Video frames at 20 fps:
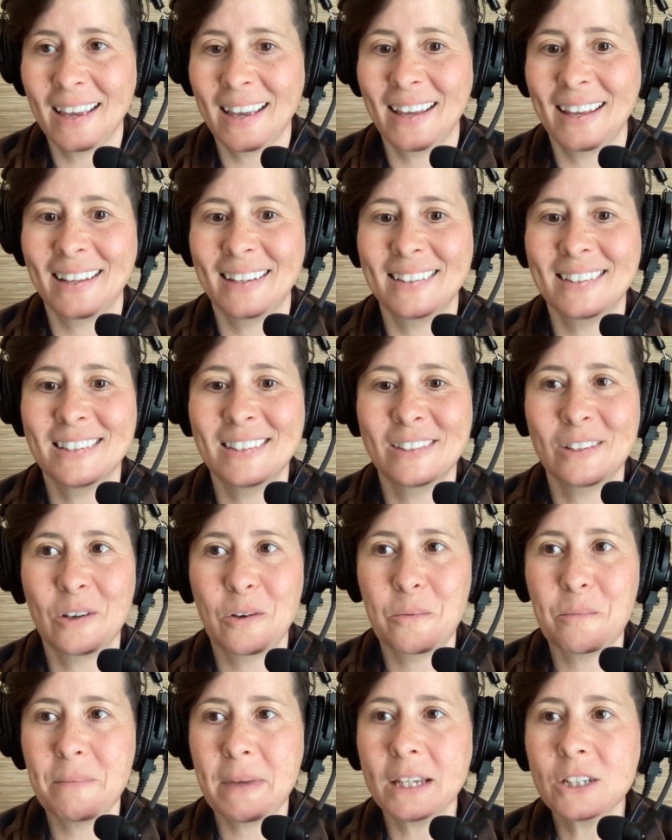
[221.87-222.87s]
And
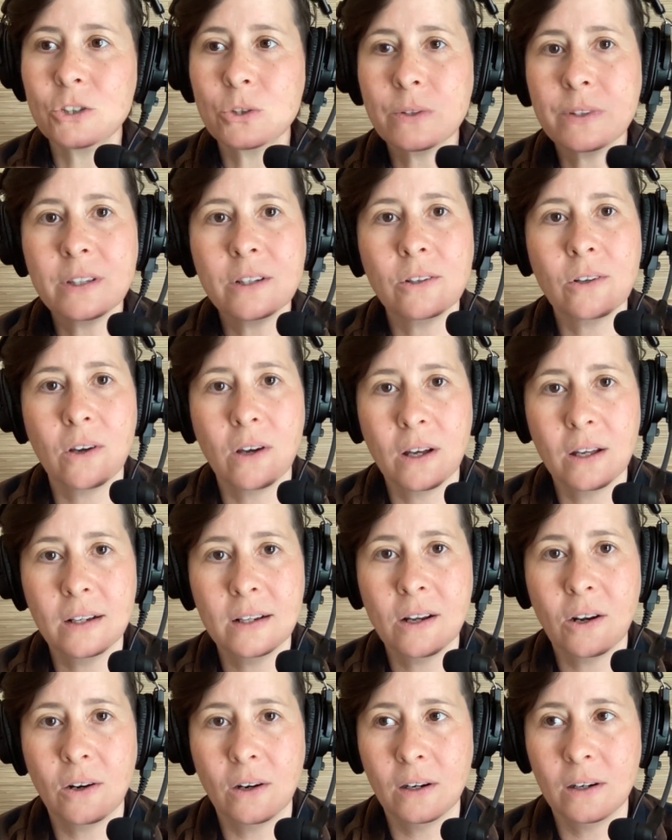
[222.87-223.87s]
so make sure that you're
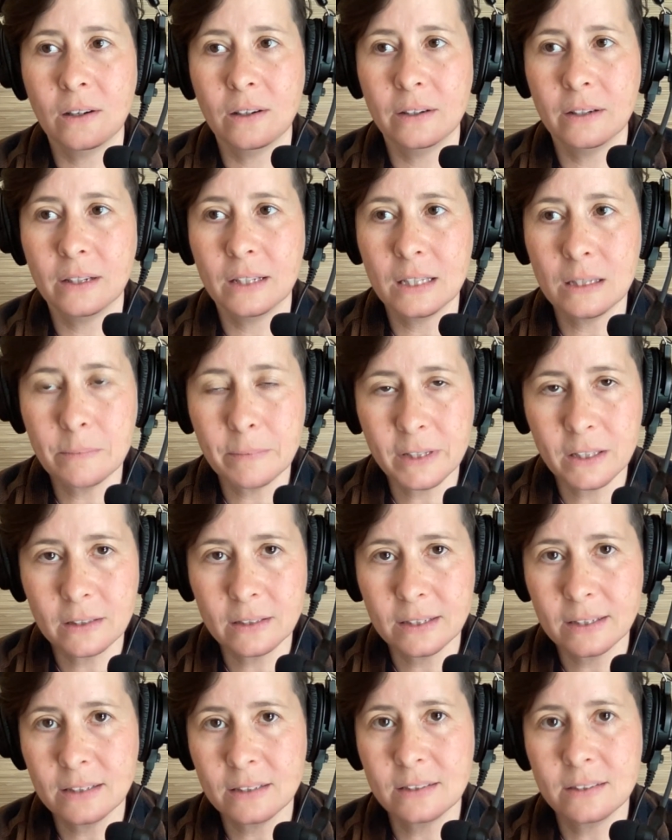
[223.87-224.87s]
on our
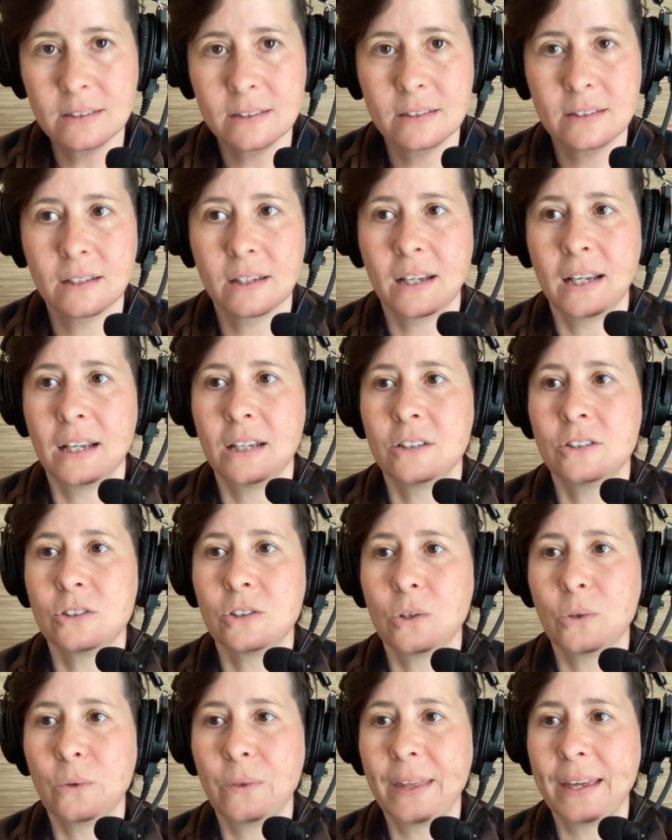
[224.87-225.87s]
email list
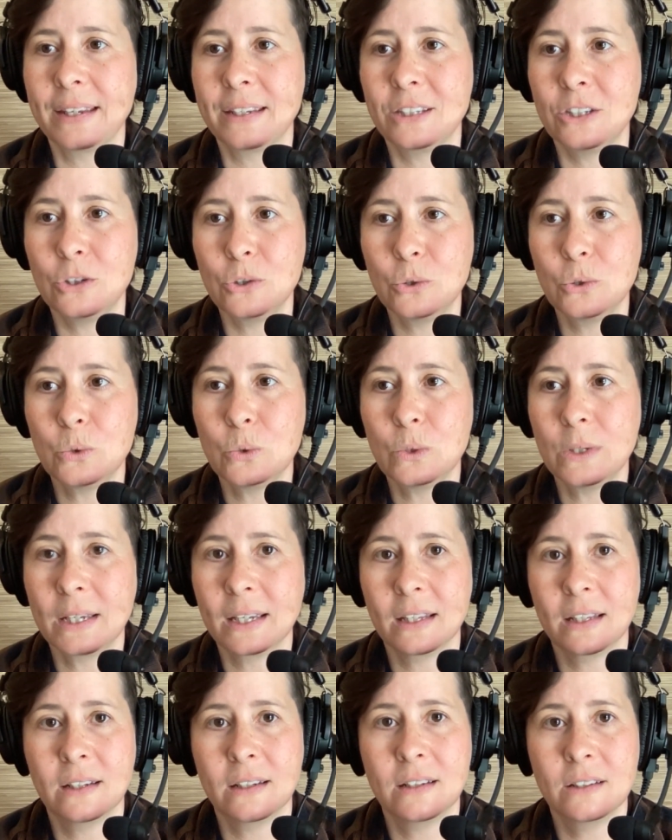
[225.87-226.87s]
so that you
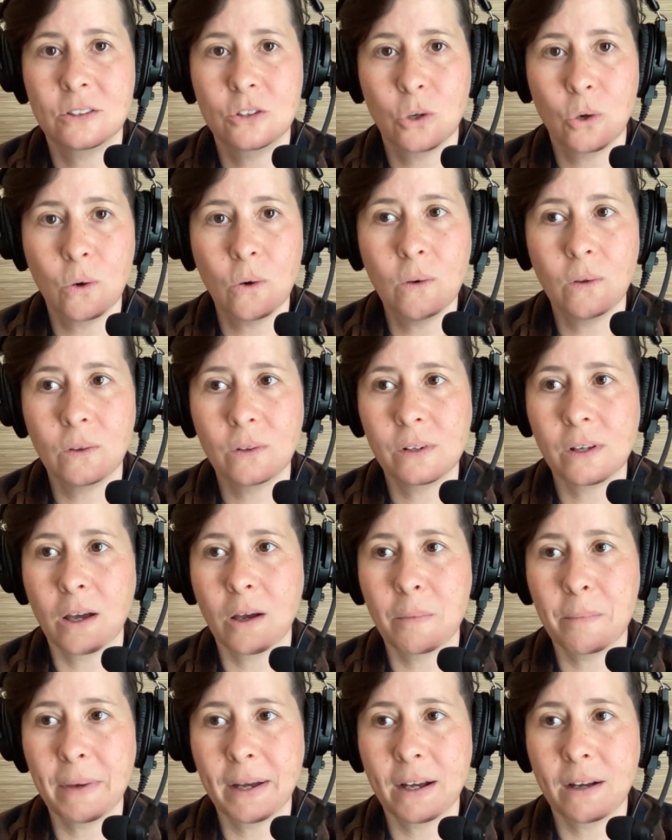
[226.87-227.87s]
get told
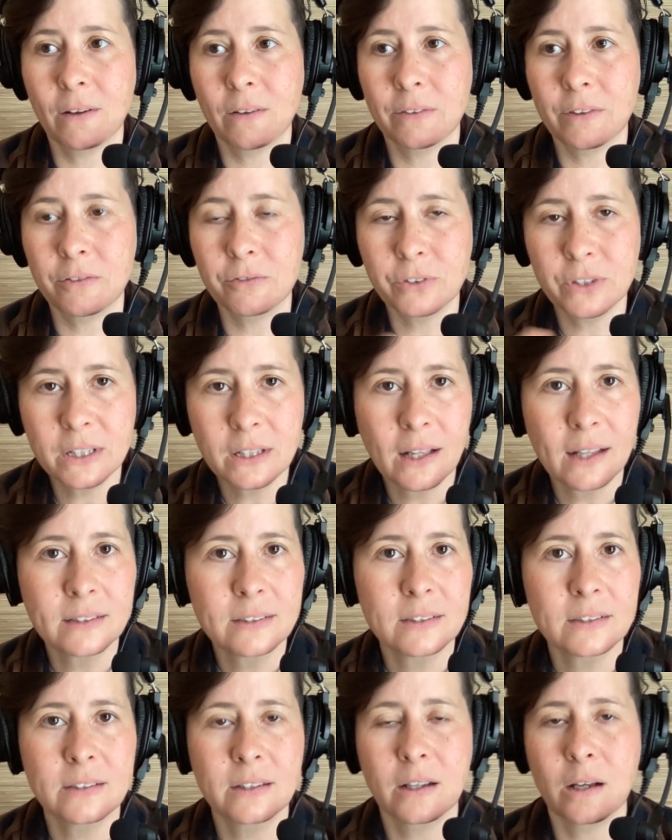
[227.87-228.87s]
about the free
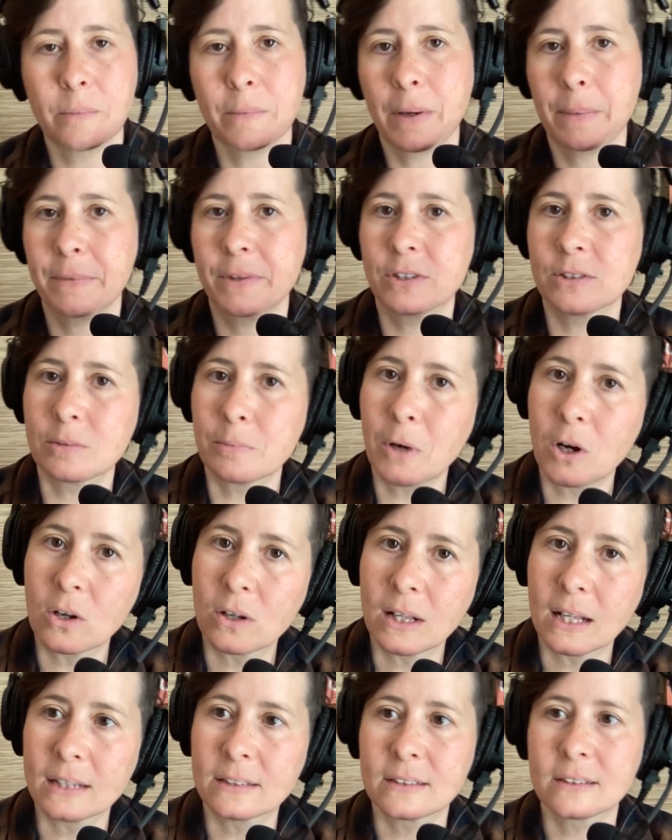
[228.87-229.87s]
classes that come up, the
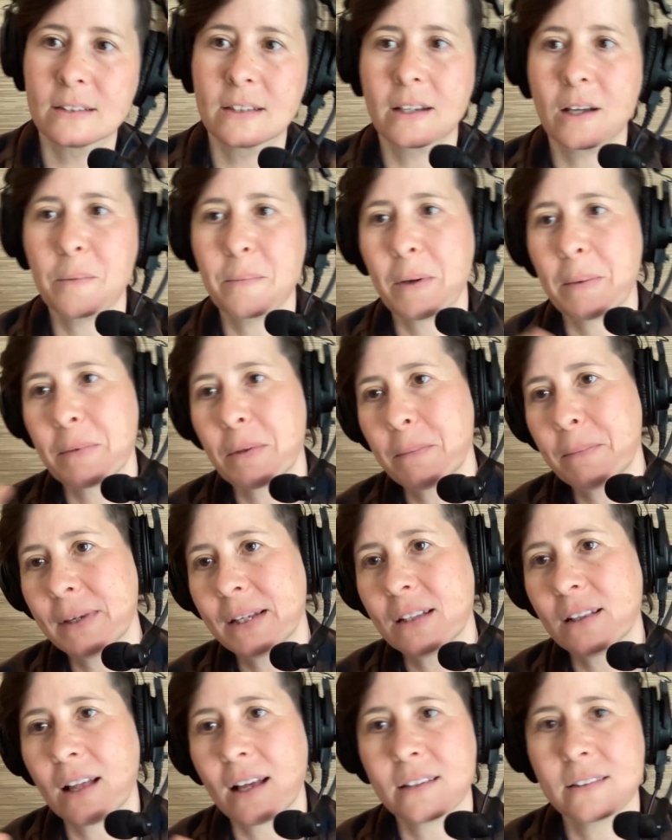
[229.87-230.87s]
small classes that come up, the
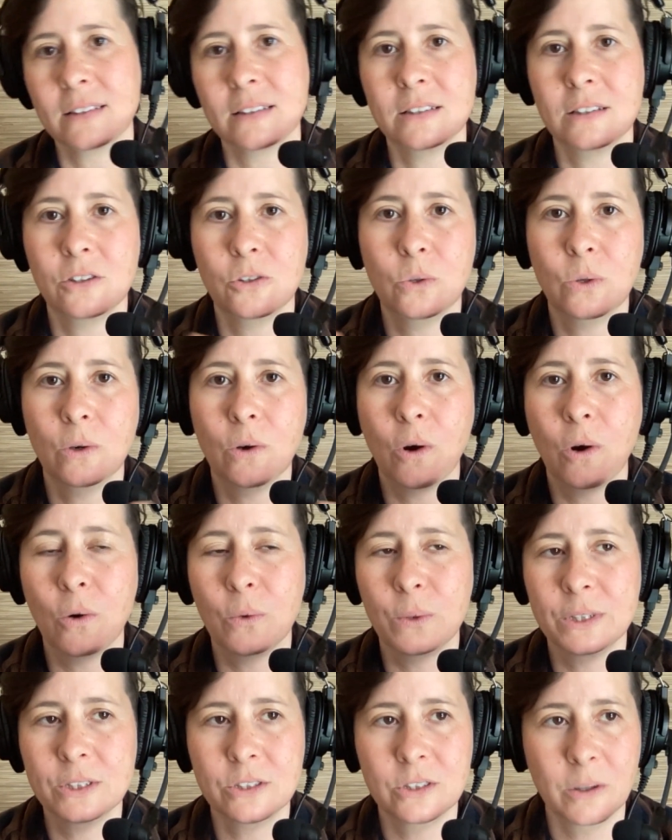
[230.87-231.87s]
big classes, and you can
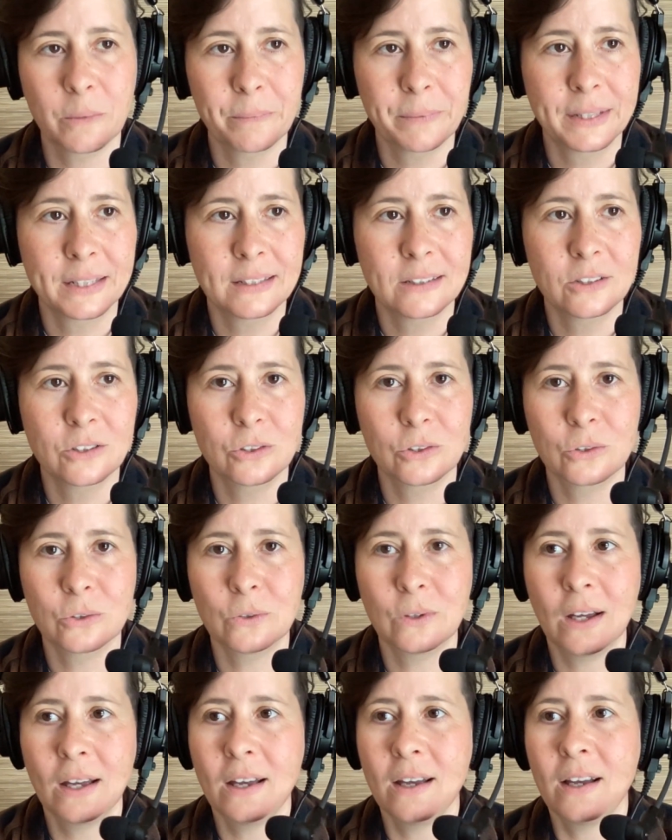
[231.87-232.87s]
always jump
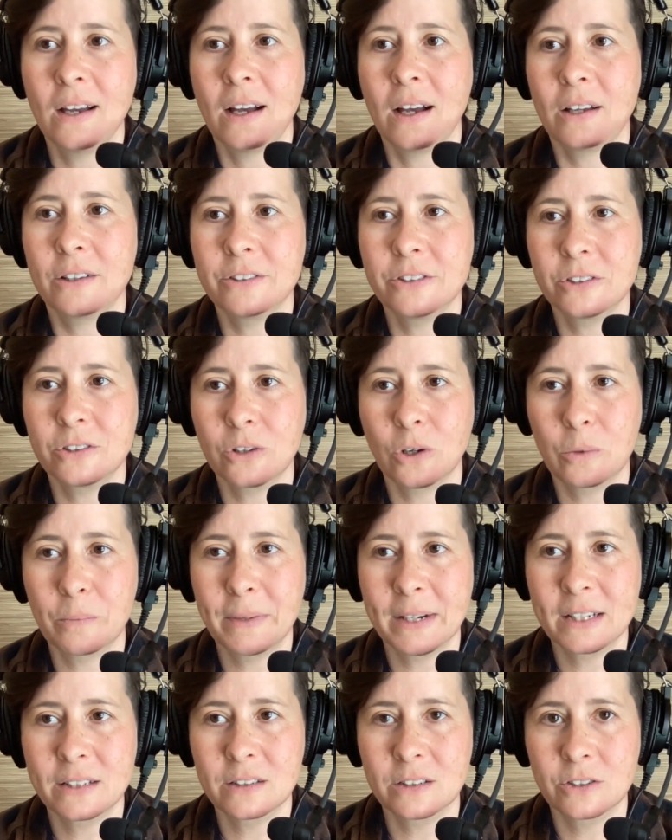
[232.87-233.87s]
into a
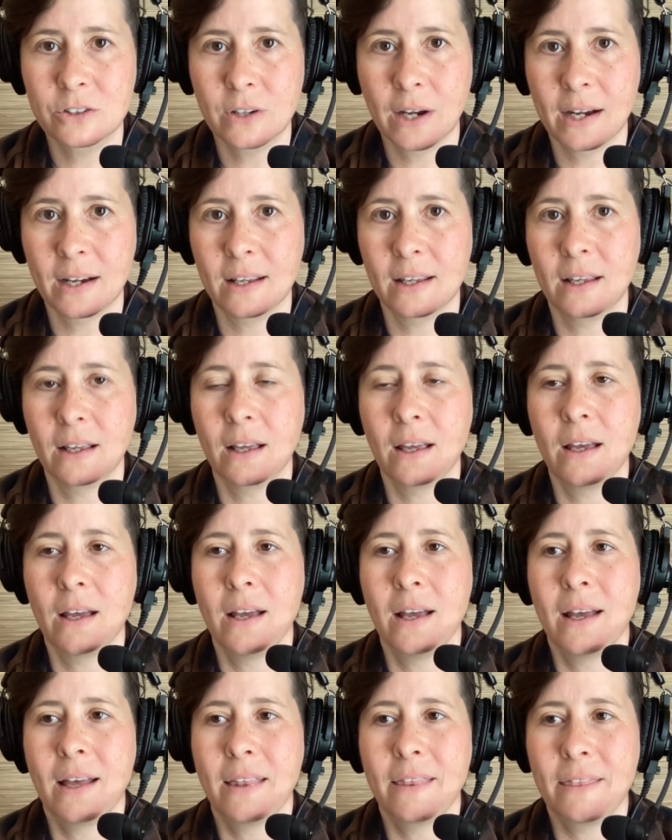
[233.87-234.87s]
stone medicine training
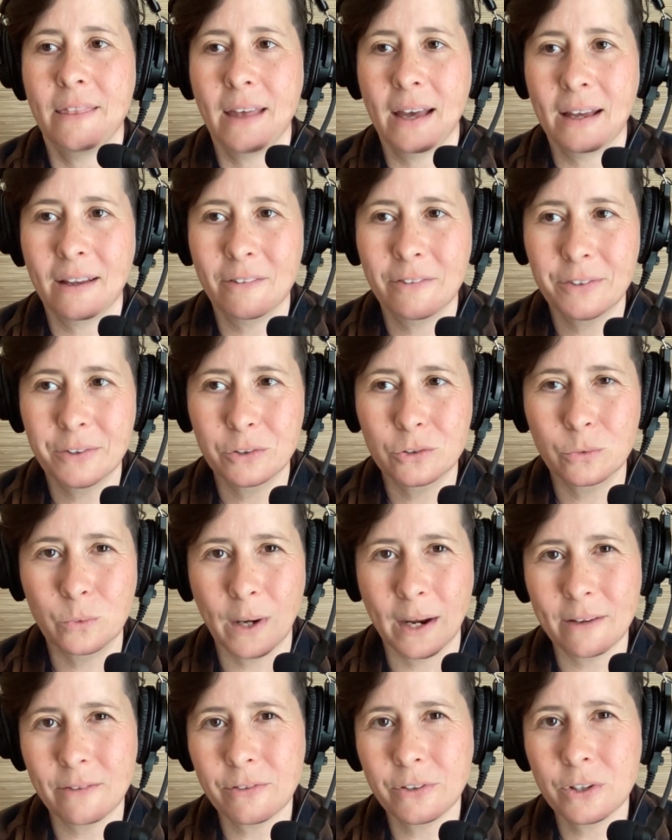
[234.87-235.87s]
that feels
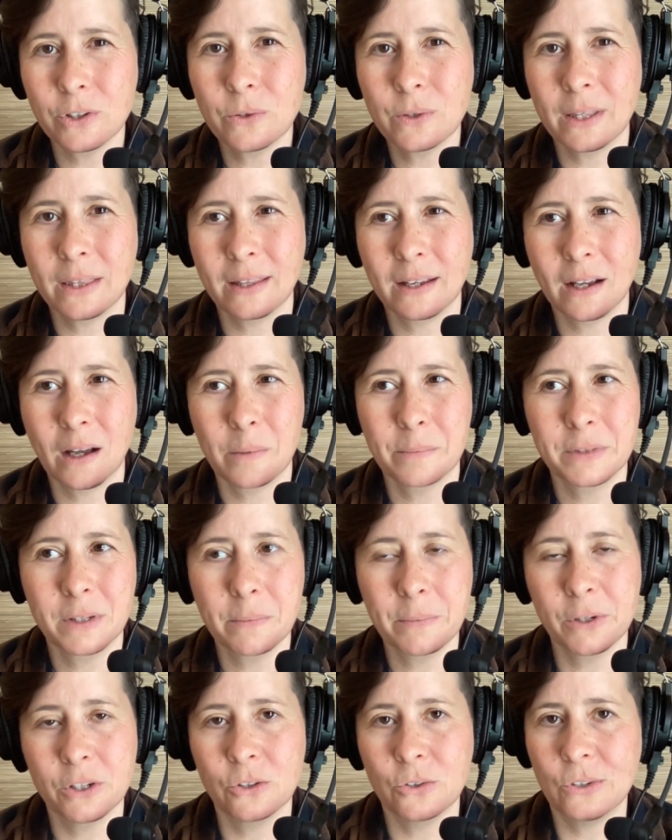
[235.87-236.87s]
right for you and that comes
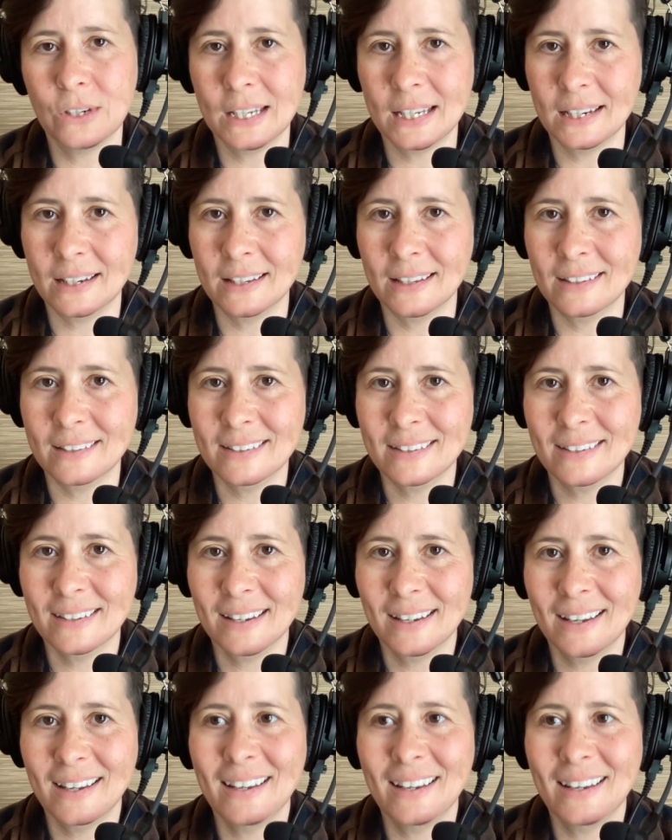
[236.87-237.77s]
up when you need it.